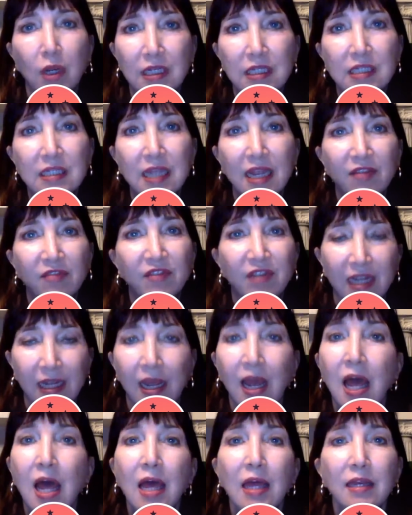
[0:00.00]

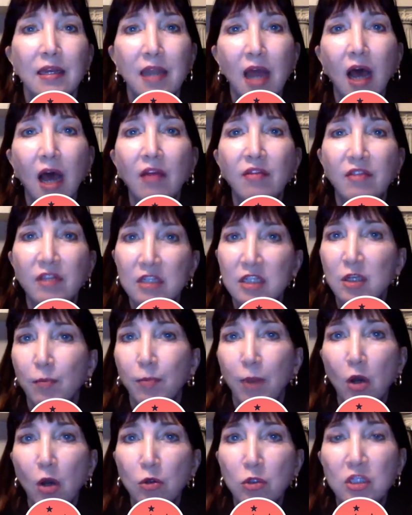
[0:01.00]
safety, not the
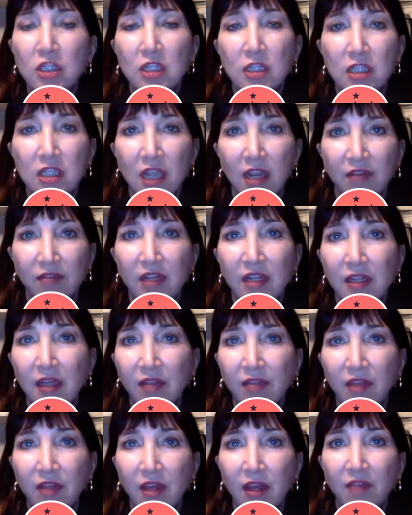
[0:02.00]
supposed safety
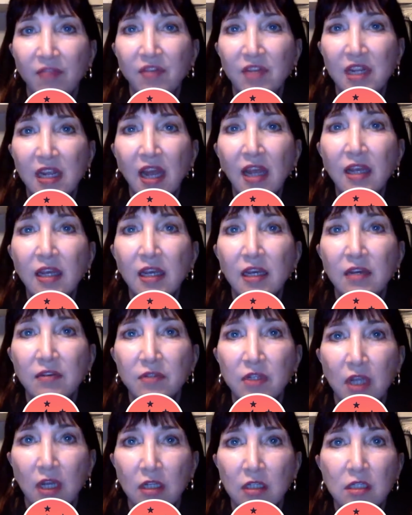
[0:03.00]
that the FDA
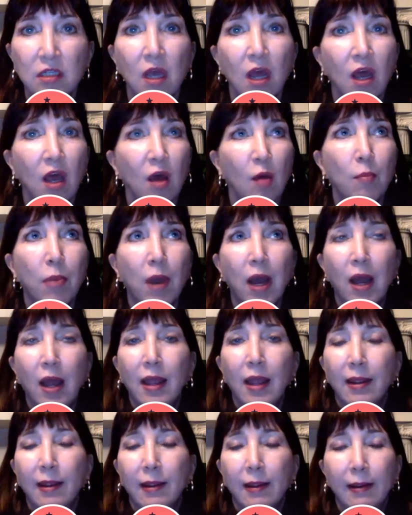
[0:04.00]
gives us
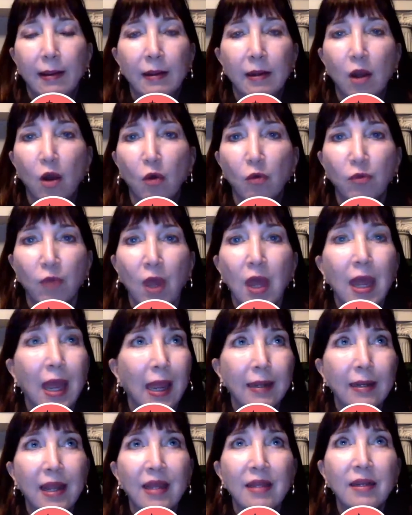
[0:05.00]
by,
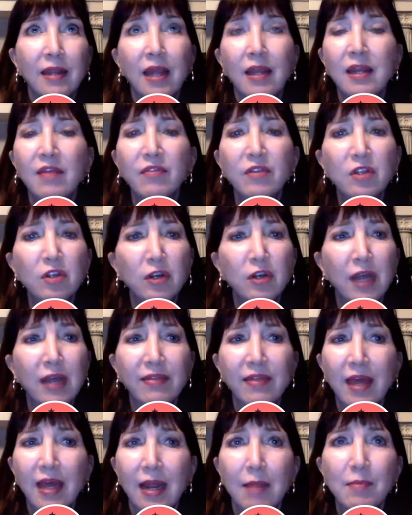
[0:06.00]
and even look
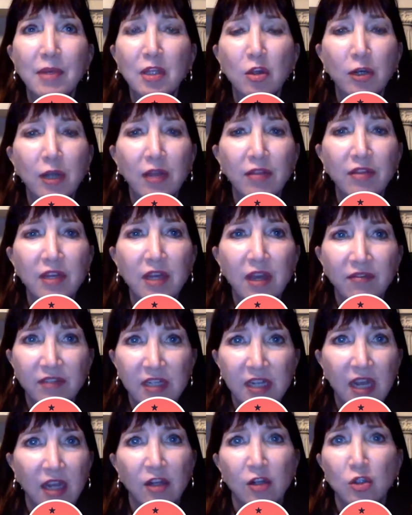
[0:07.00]
at that. I mean, look at the
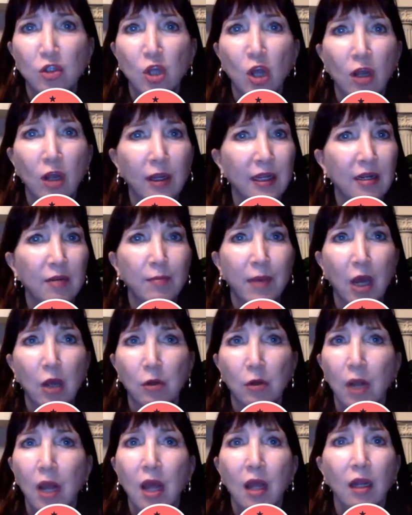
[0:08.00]
FDA. You're talking
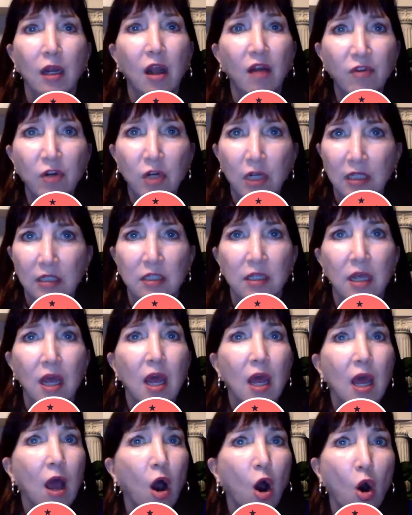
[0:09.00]
about governance.
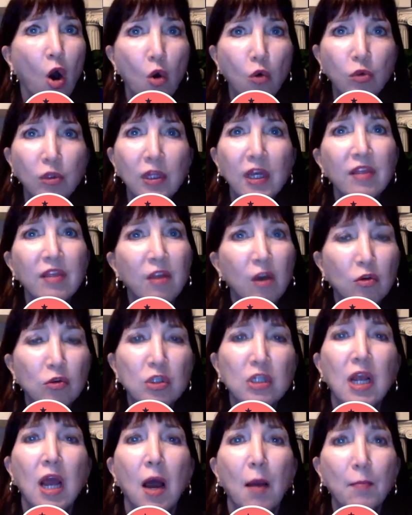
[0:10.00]
Only
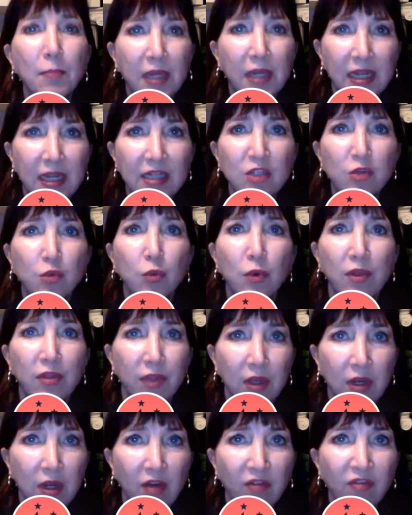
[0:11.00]
those companies with
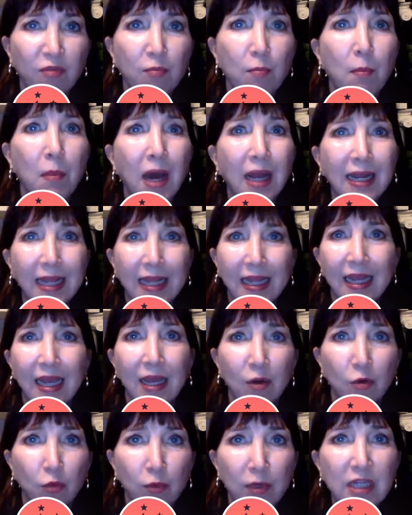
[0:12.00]
enough money
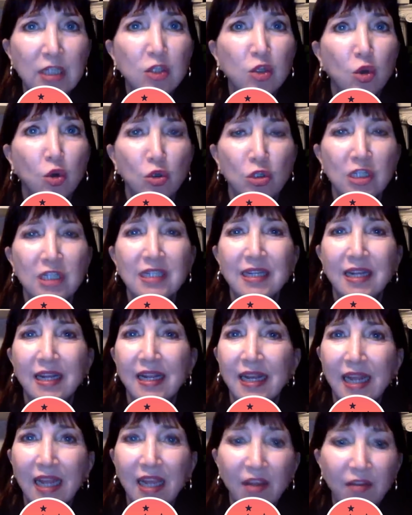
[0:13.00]
and resources
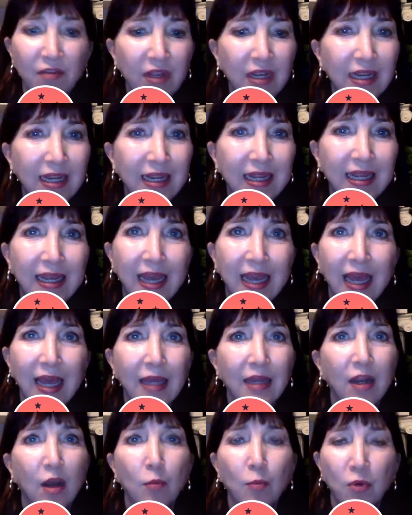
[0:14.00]
can even
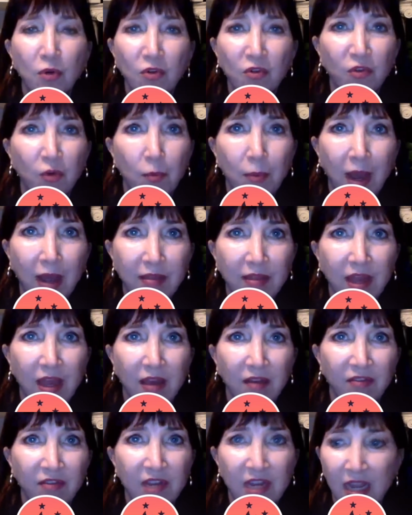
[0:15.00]
get approval by the
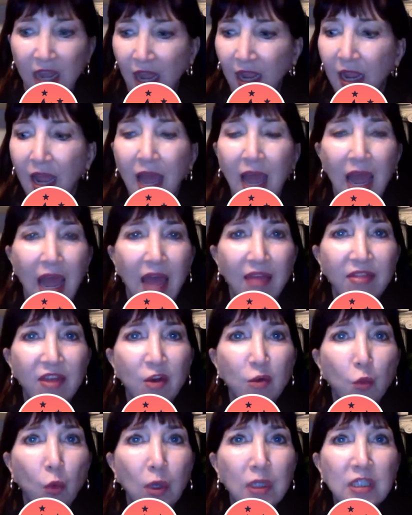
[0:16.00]
FDA. And
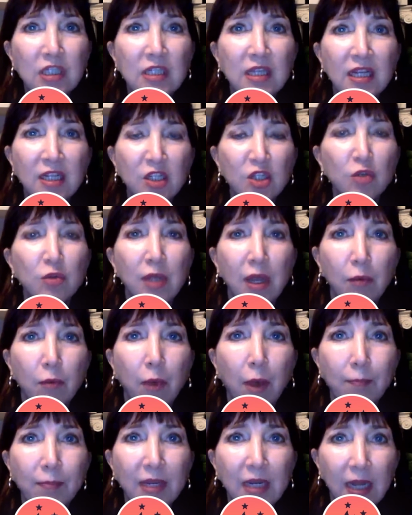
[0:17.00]
then once they do, they
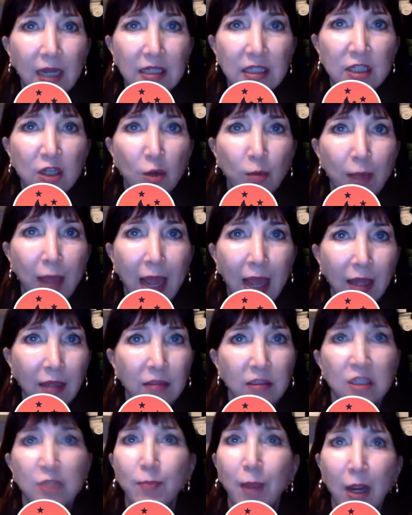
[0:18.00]
weaponize their
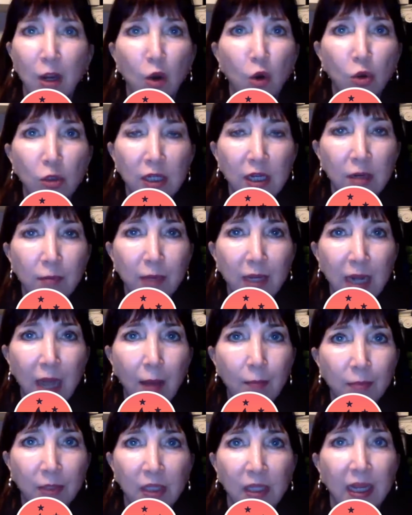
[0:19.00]
patents by holding a
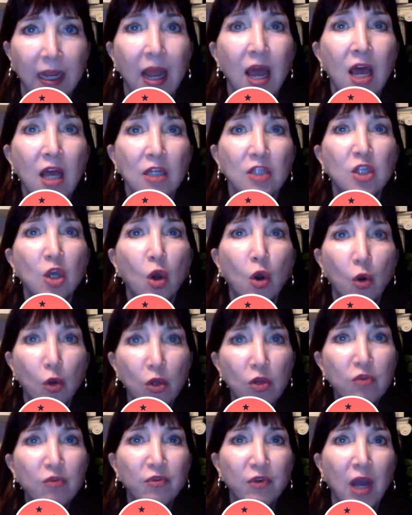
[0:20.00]
monopoly. So
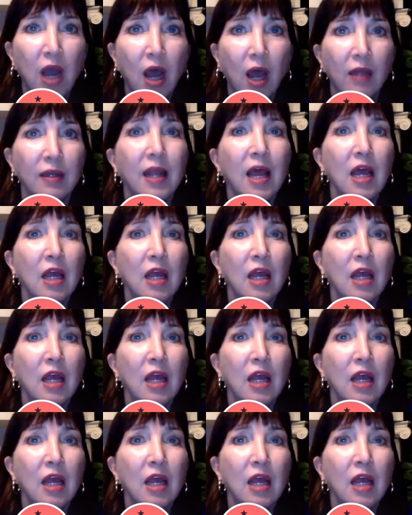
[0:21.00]
you've got